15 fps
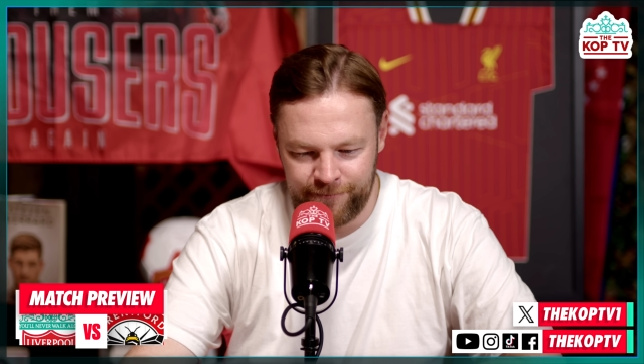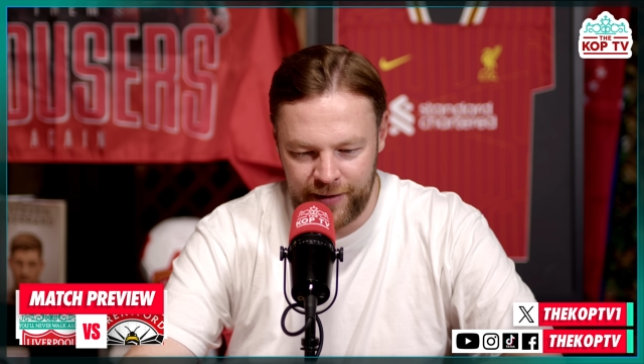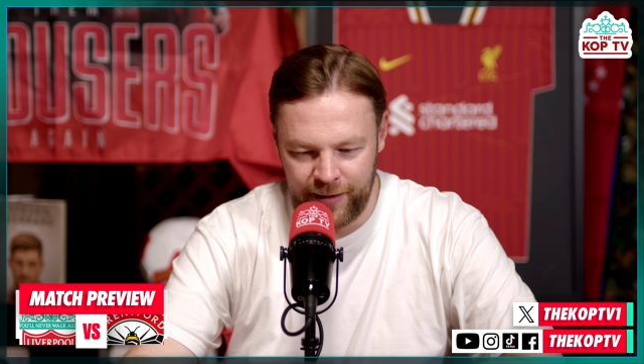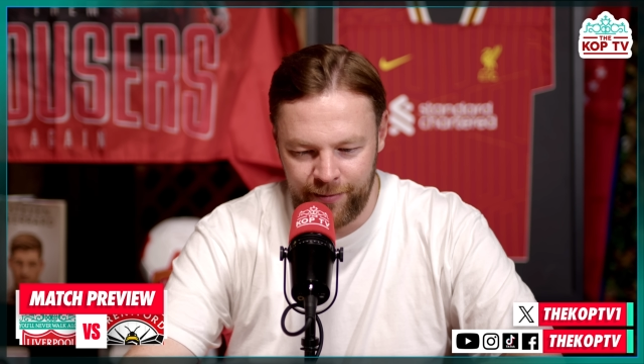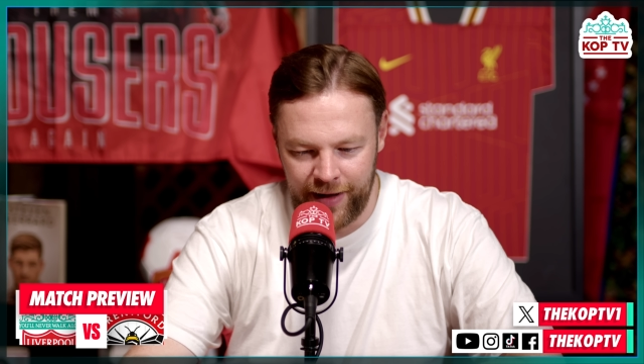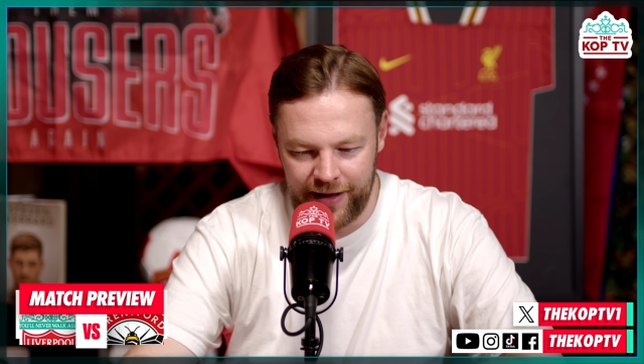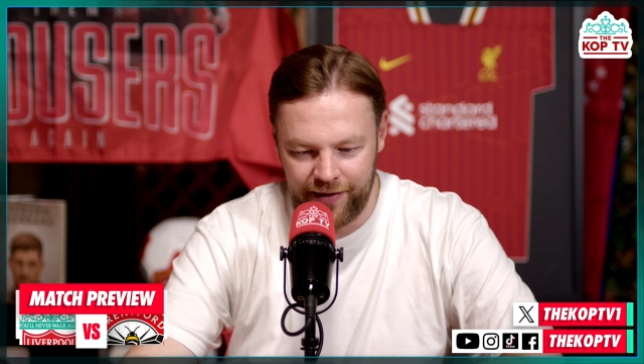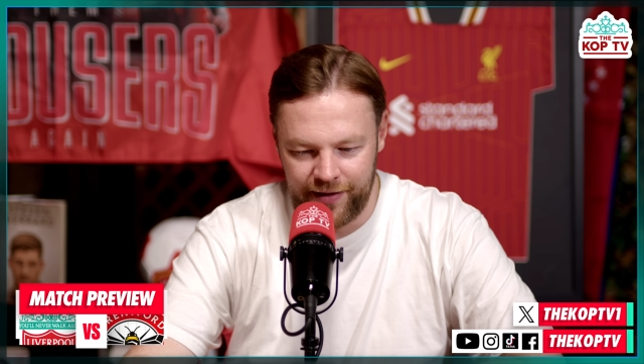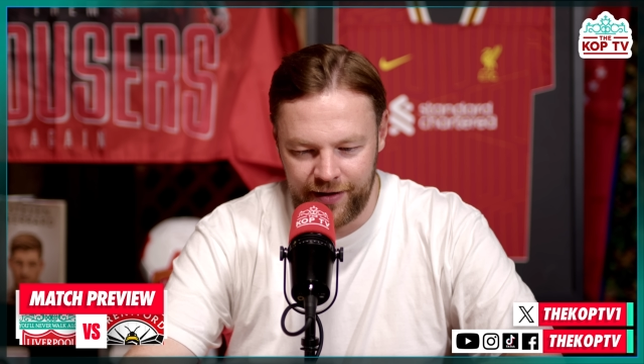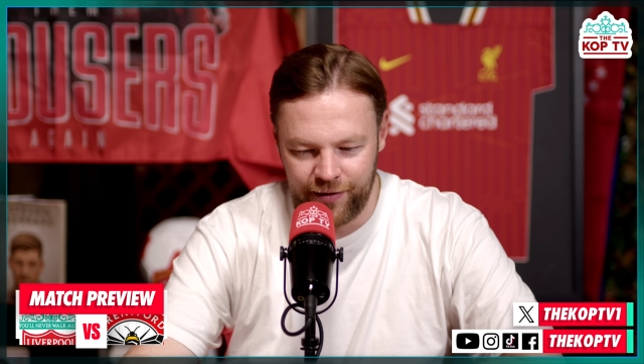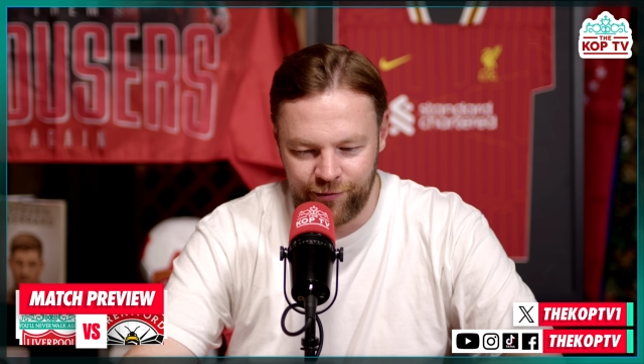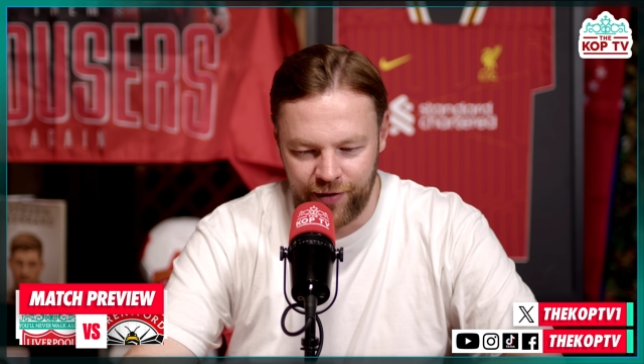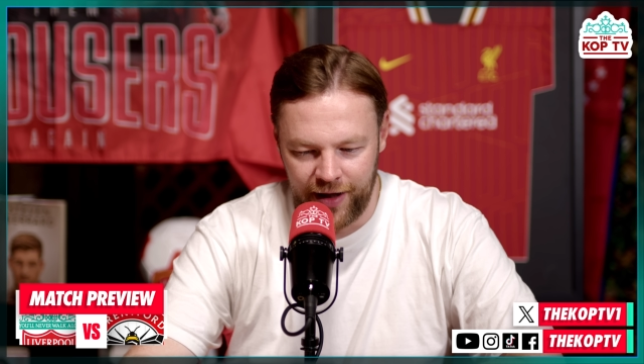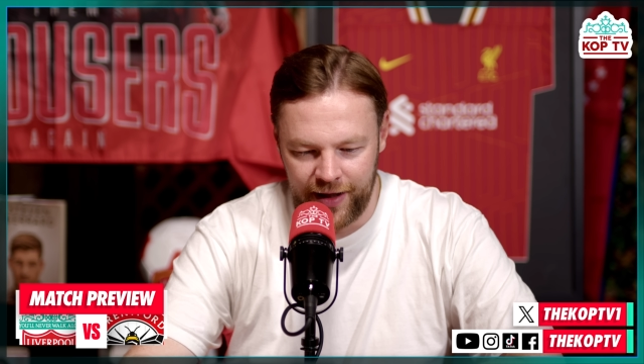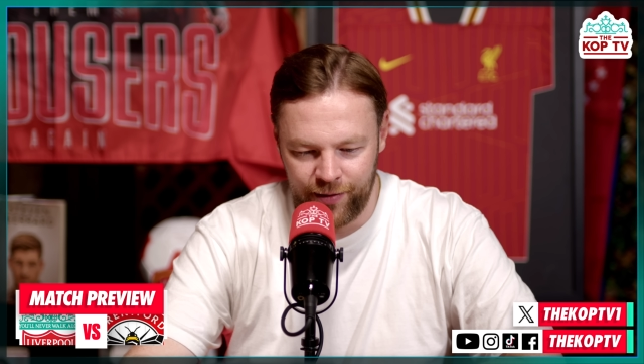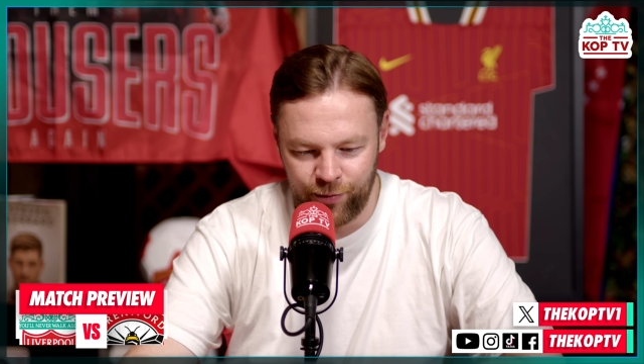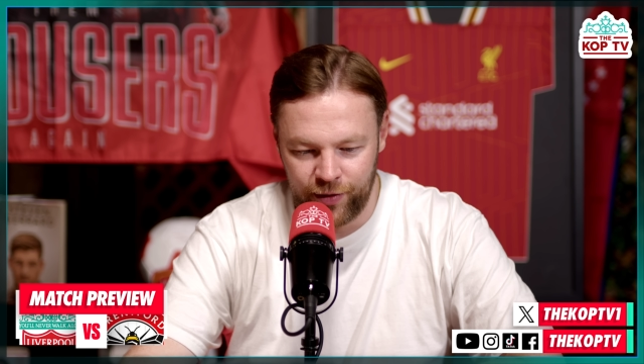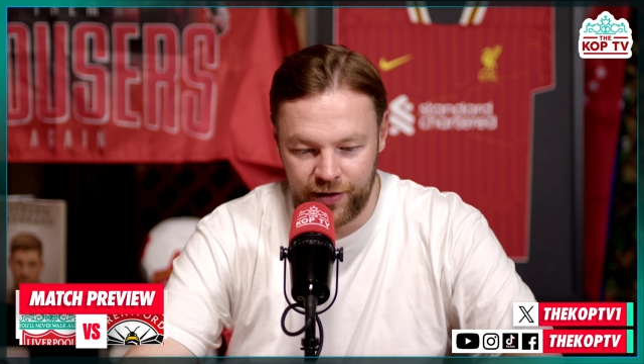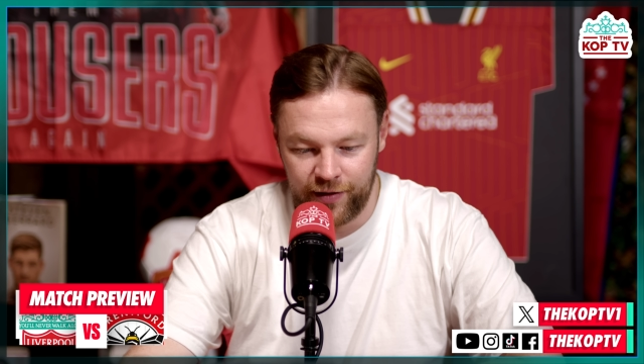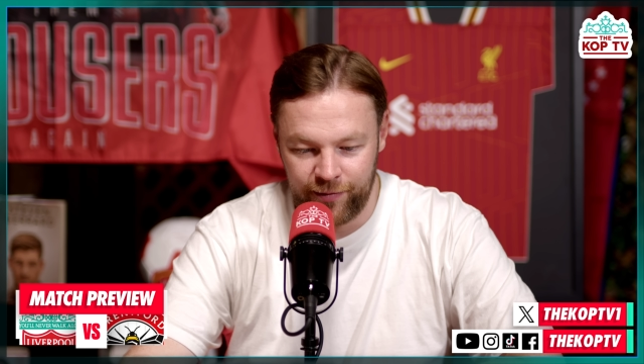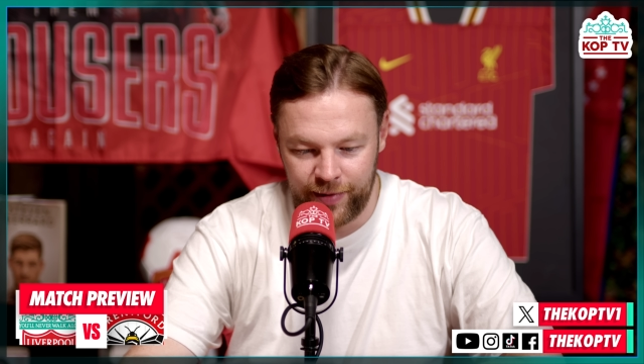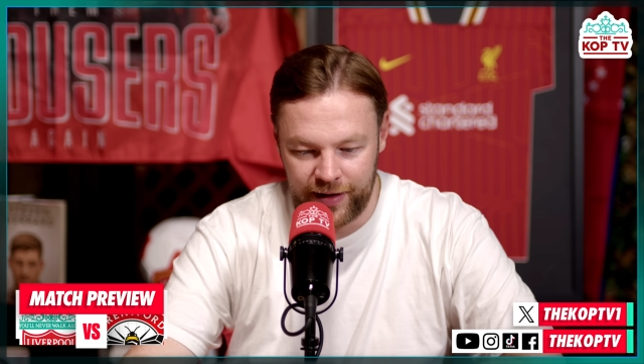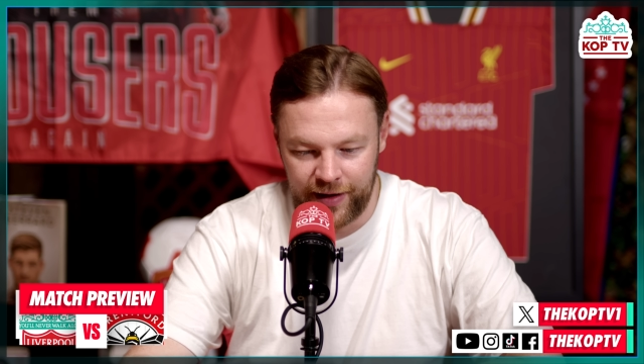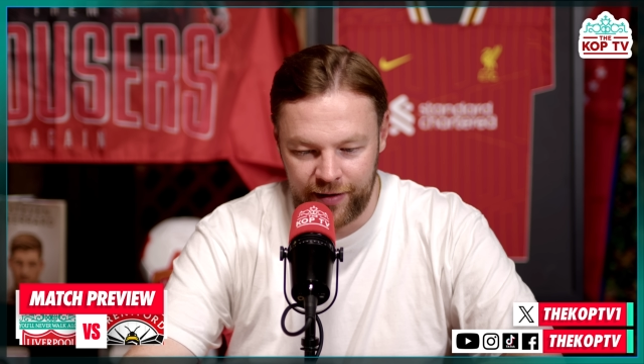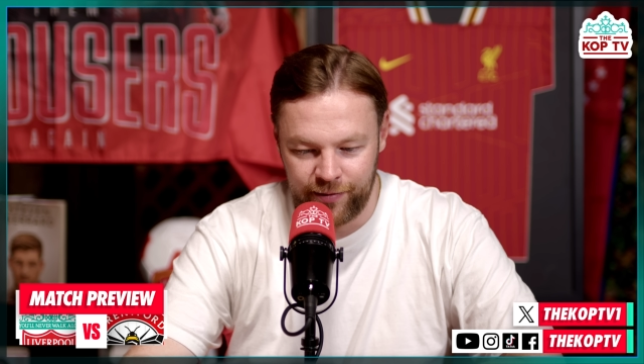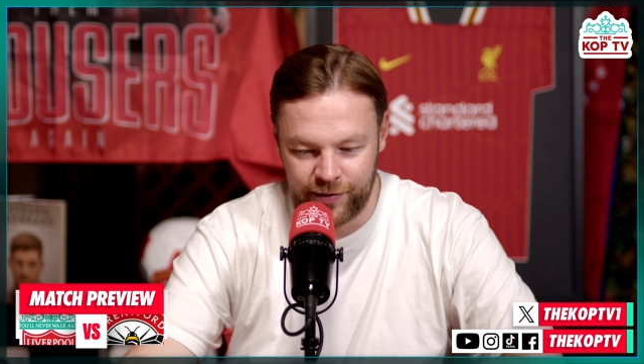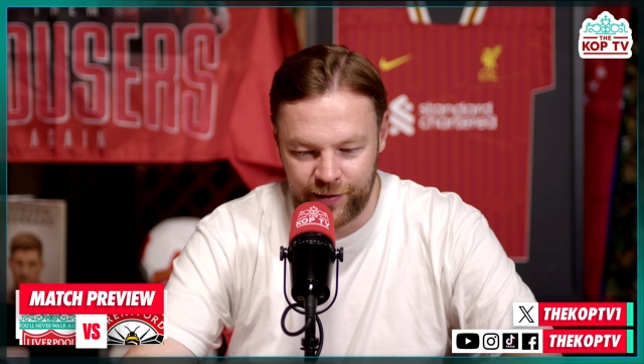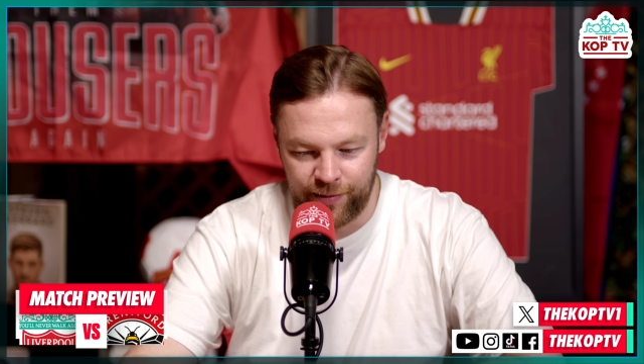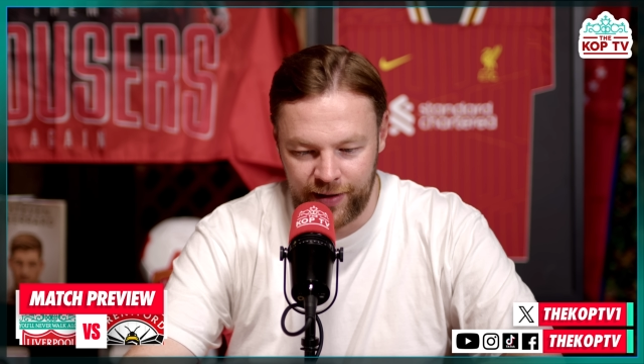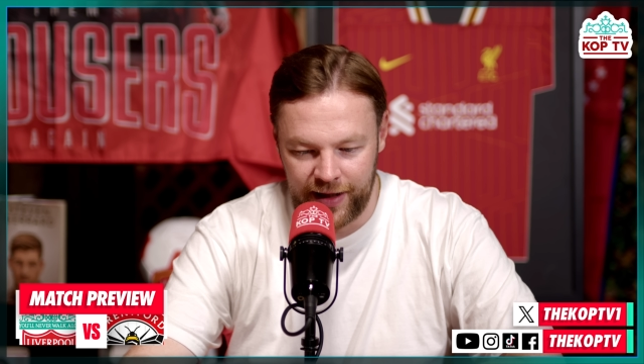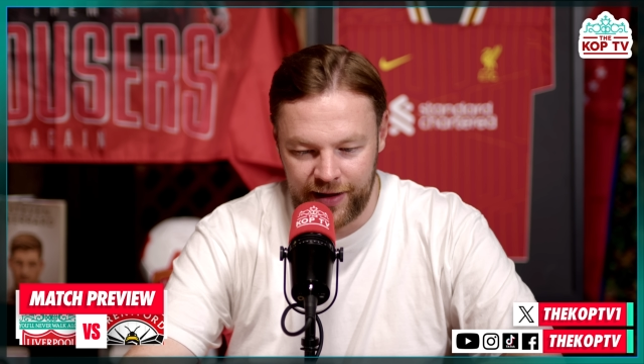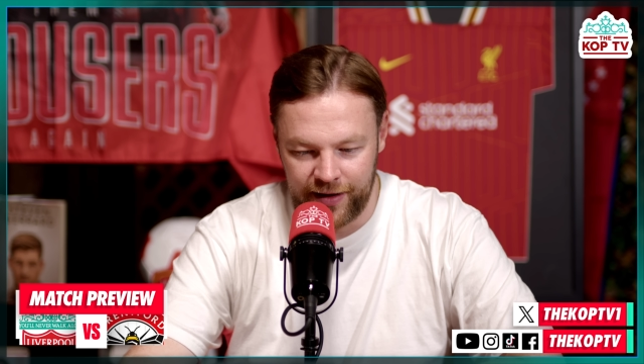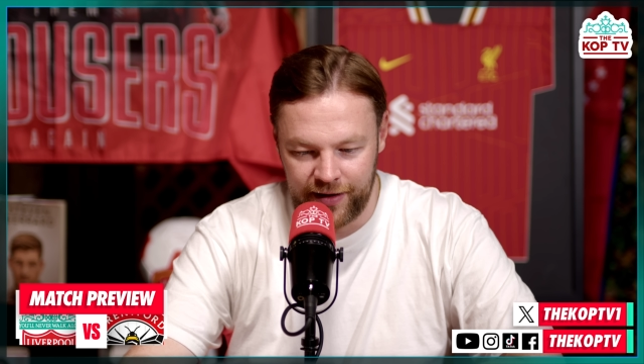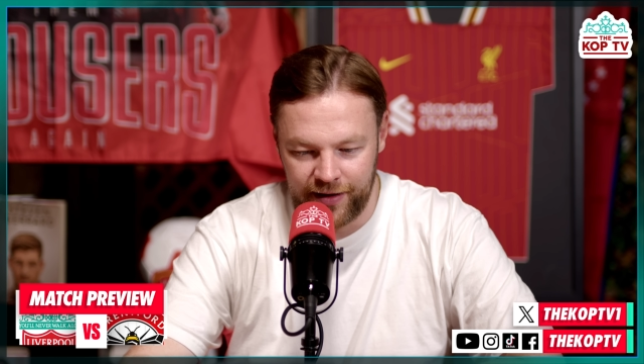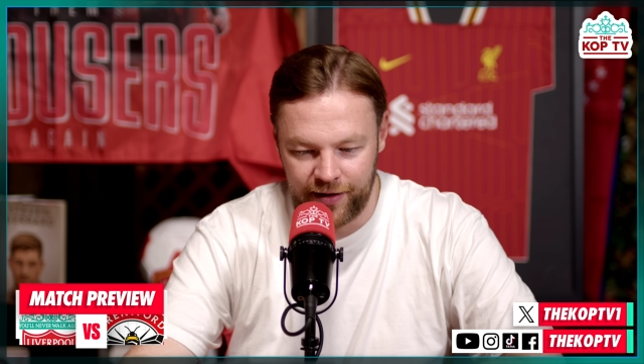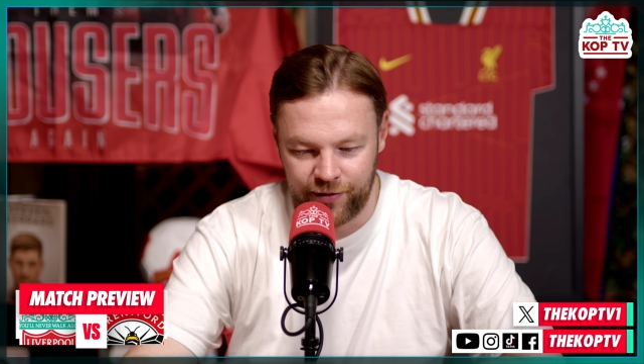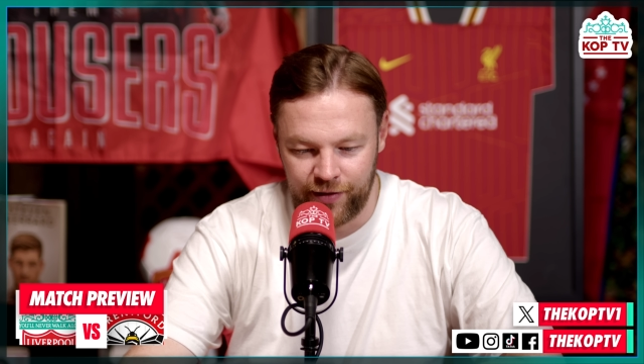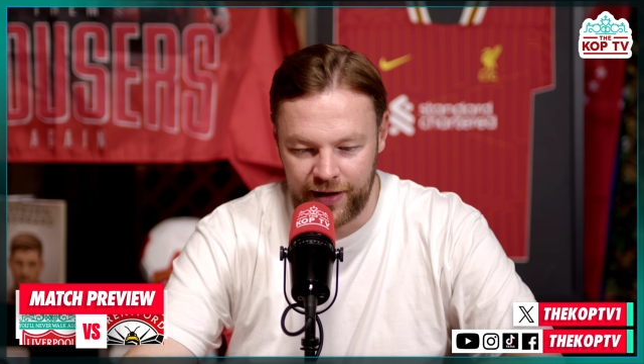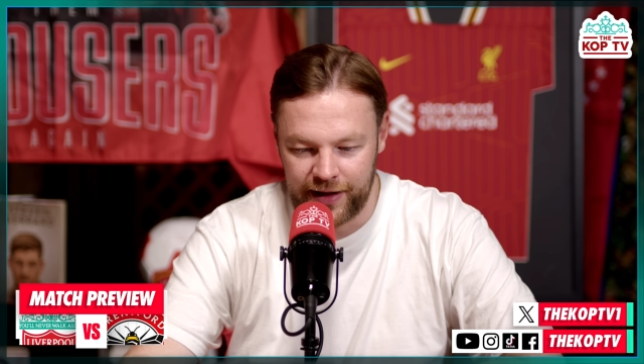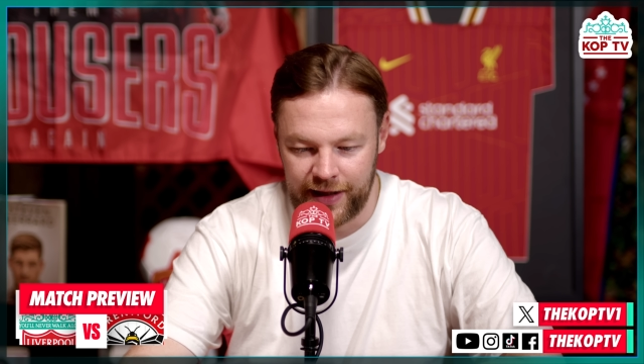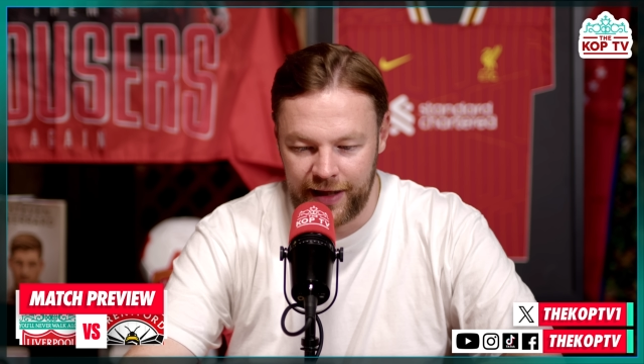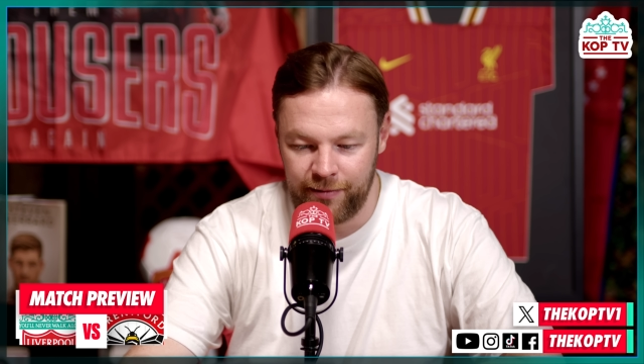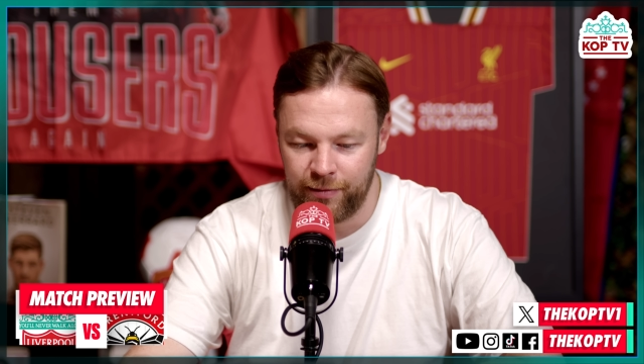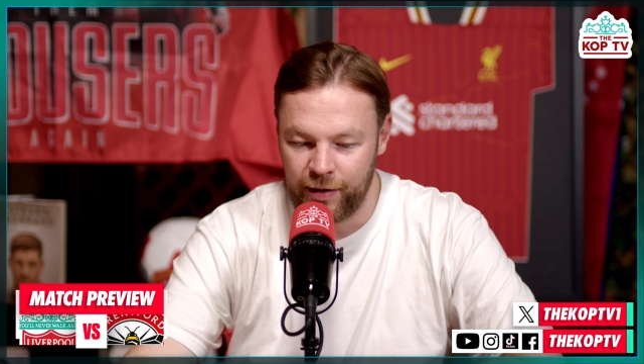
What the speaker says: it meant that Ryan wouldn't have been able to play a great game,